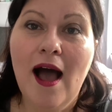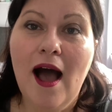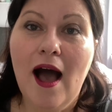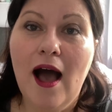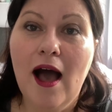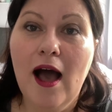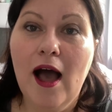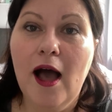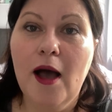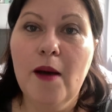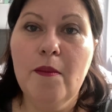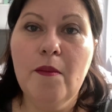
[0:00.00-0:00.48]

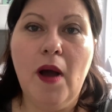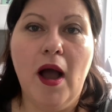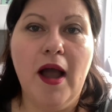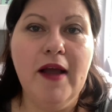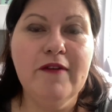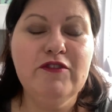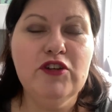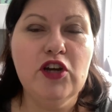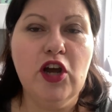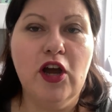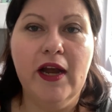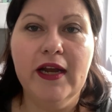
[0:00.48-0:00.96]

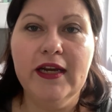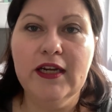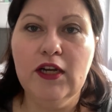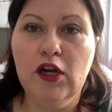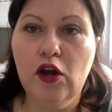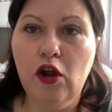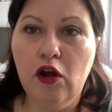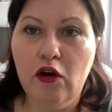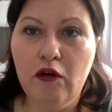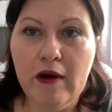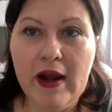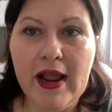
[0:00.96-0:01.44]
I've tried
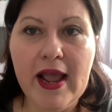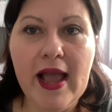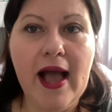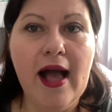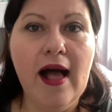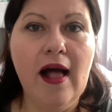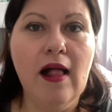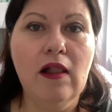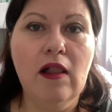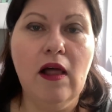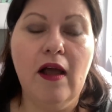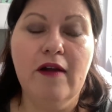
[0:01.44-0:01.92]

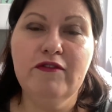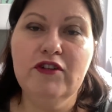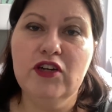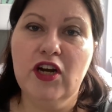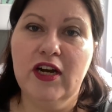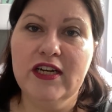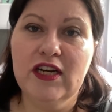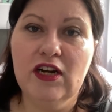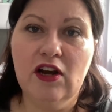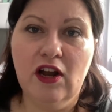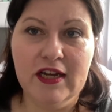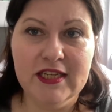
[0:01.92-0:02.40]
L'Oreal, I've
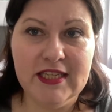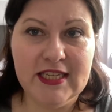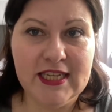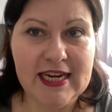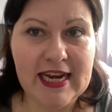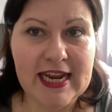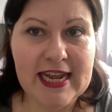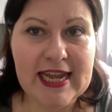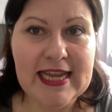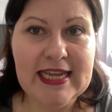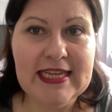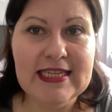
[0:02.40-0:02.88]
tried Nice
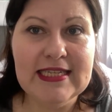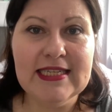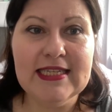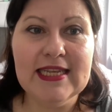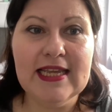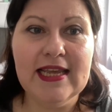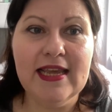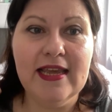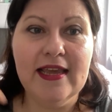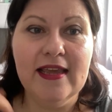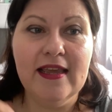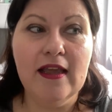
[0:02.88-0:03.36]
and
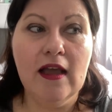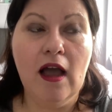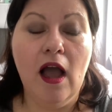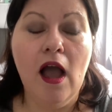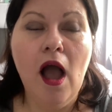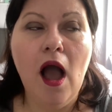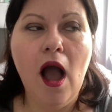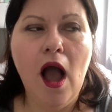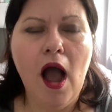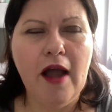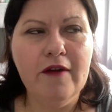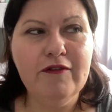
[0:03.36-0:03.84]
Easy,
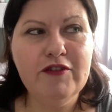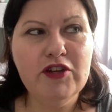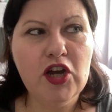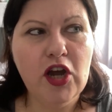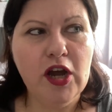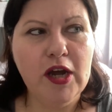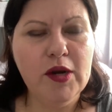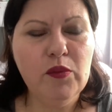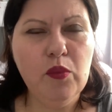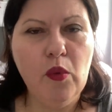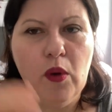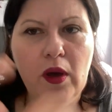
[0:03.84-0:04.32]
I've
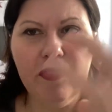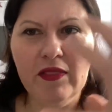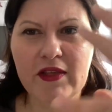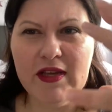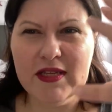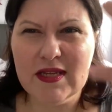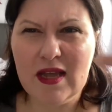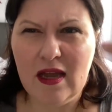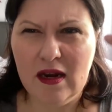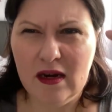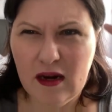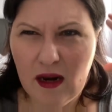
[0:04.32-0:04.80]
tried one
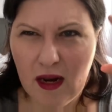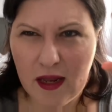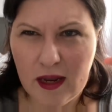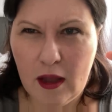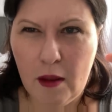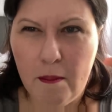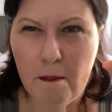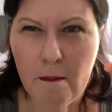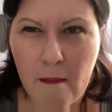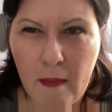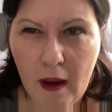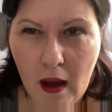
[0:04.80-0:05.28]
that's kind of
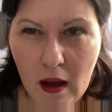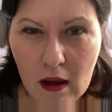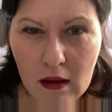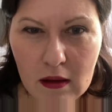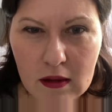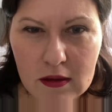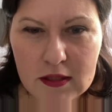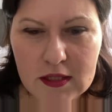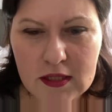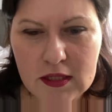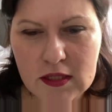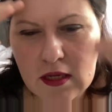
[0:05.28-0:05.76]
like a
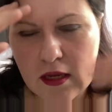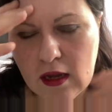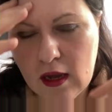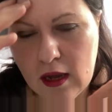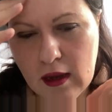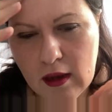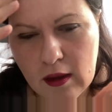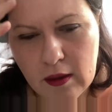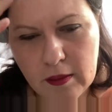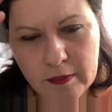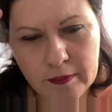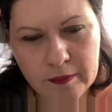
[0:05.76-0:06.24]
mask,
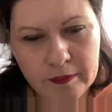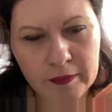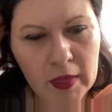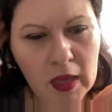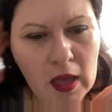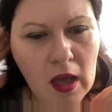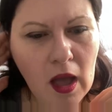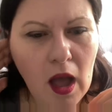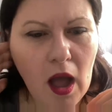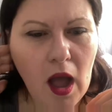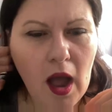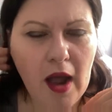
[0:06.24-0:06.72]

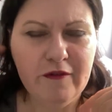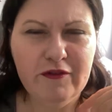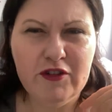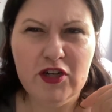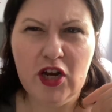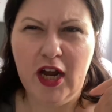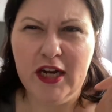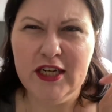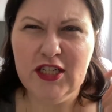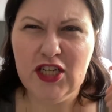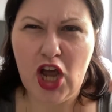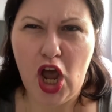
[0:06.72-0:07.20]
I've
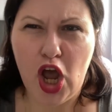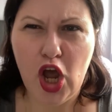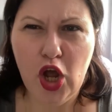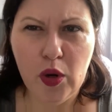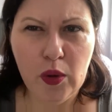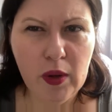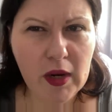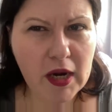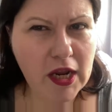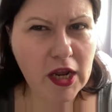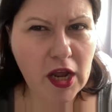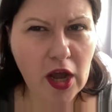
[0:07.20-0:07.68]
tried
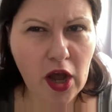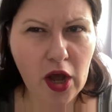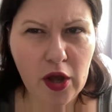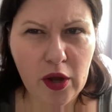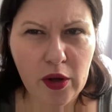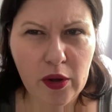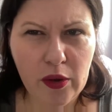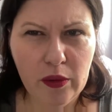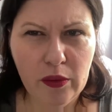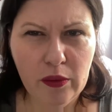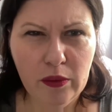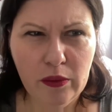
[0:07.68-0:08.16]

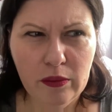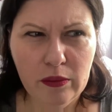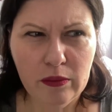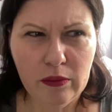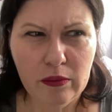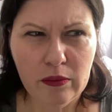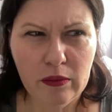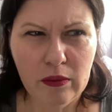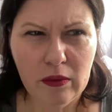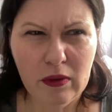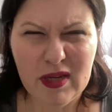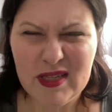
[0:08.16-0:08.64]
Oleo,
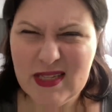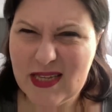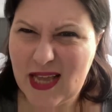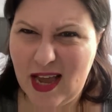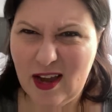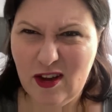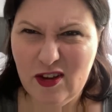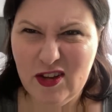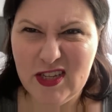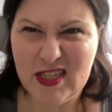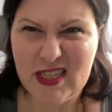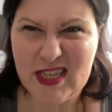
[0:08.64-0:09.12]
is that
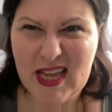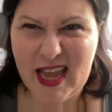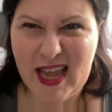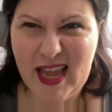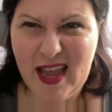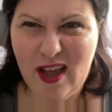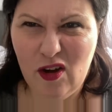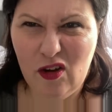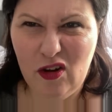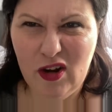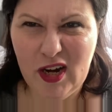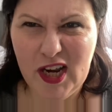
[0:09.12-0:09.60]
how you
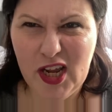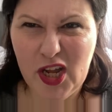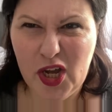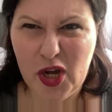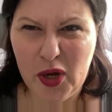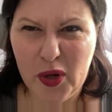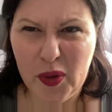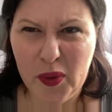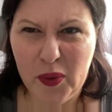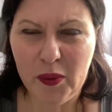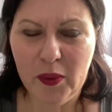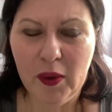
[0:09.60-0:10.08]
say it,
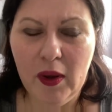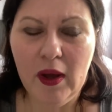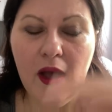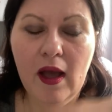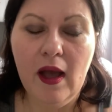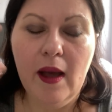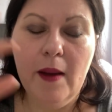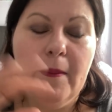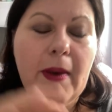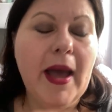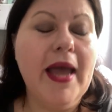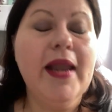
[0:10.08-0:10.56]
Oleo?
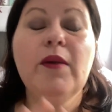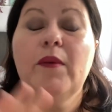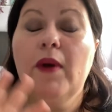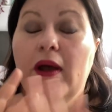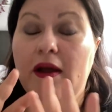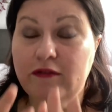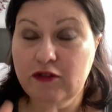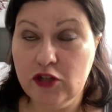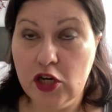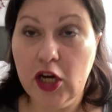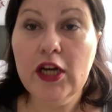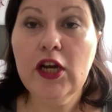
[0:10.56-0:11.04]
But
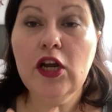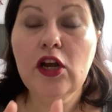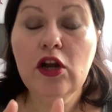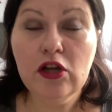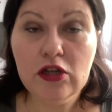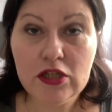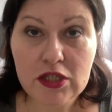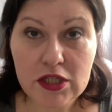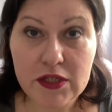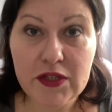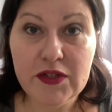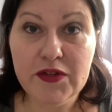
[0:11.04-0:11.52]
anyway, I've tried
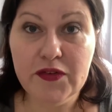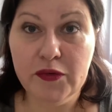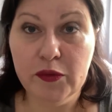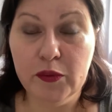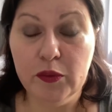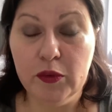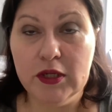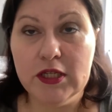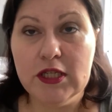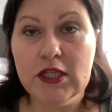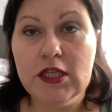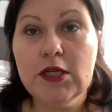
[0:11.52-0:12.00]
lots of
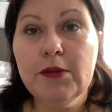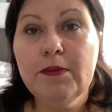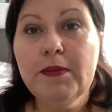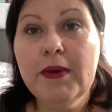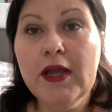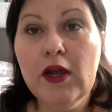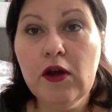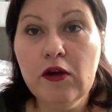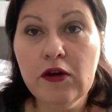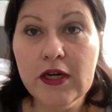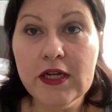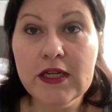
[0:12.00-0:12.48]
different ones. To
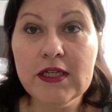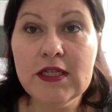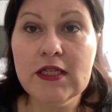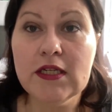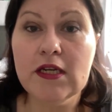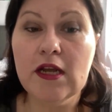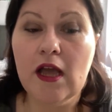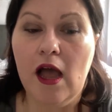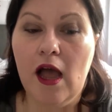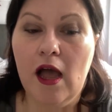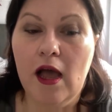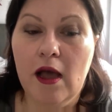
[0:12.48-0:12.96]
be
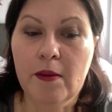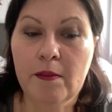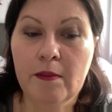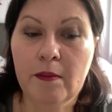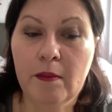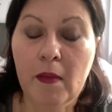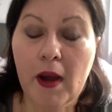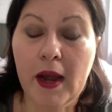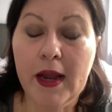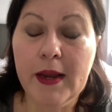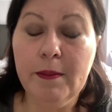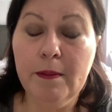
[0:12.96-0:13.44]
honest,
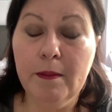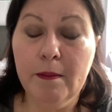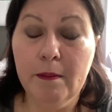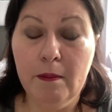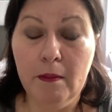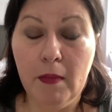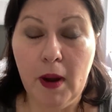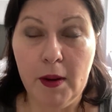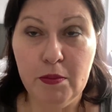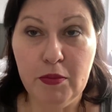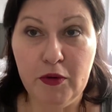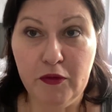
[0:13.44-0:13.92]

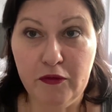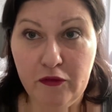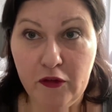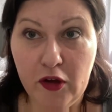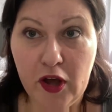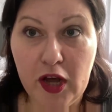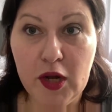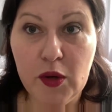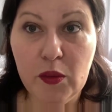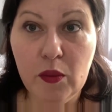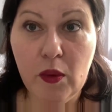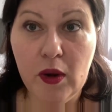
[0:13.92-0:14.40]
my
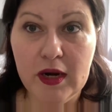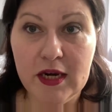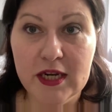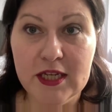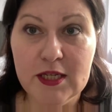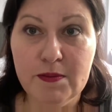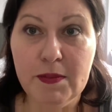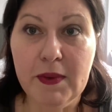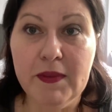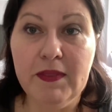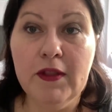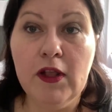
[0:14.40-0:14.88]
preferred one
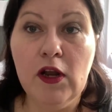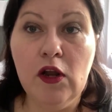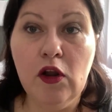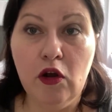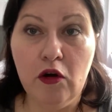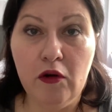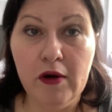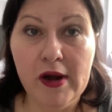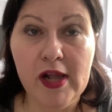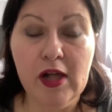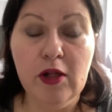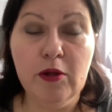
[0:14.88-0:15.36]
has been the
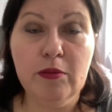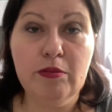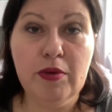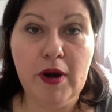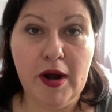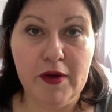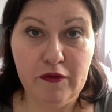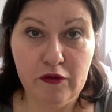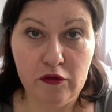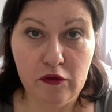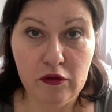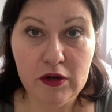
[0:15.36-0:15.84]
L'Oreal
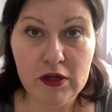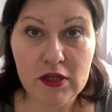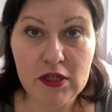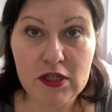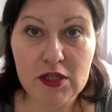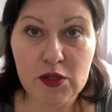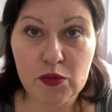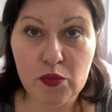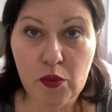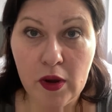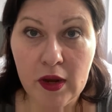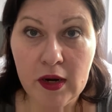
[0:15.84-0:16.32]

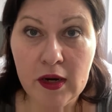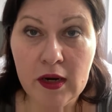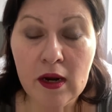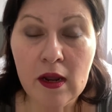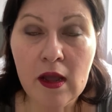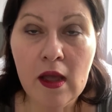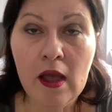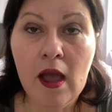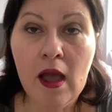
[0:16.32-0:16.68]
Preference one.